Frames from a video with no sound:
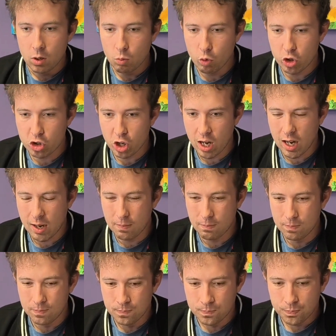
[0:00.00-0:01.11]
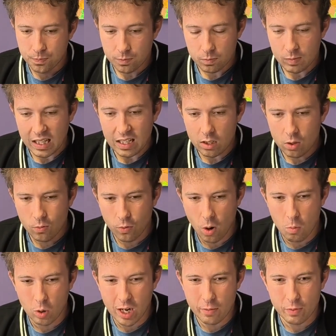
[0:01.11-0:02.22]
Which
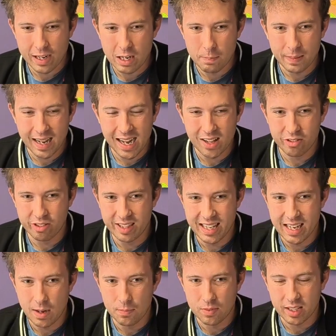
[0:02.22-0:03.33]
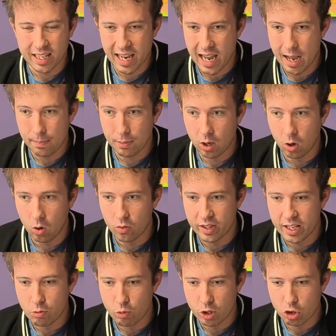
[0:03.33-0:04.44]
from what I read about, the gap on
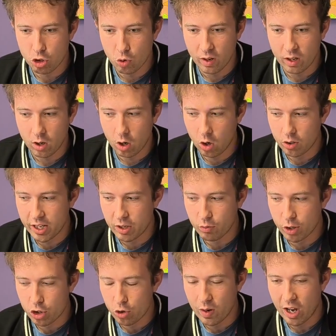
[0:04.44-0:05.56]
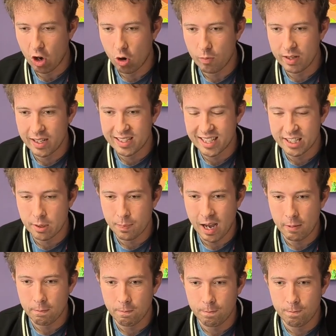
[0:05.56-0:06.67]
the original helmet is
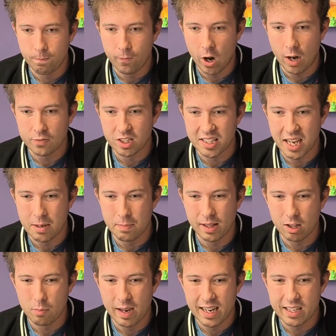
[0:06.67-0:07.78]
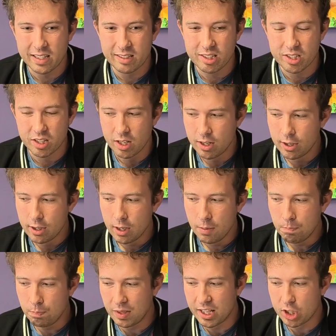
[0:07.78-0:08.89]
about 5 to 10 millimeters,
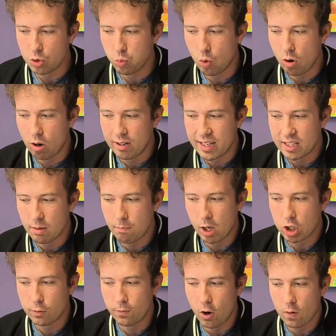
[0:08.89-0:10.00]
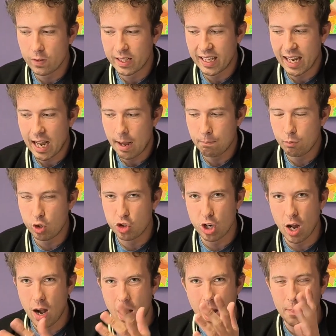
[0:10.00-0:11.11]
but this one is a much further gap, which
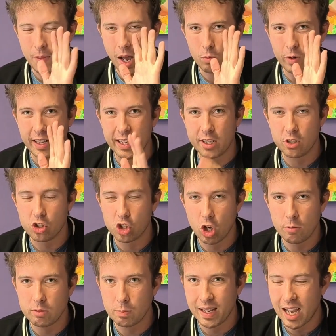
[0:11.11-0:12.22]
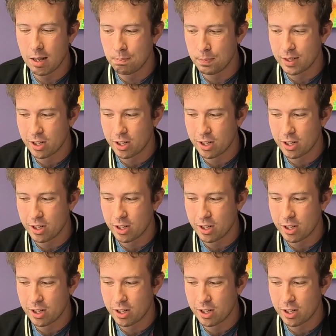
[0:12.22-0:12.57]
I'm not really concerned about,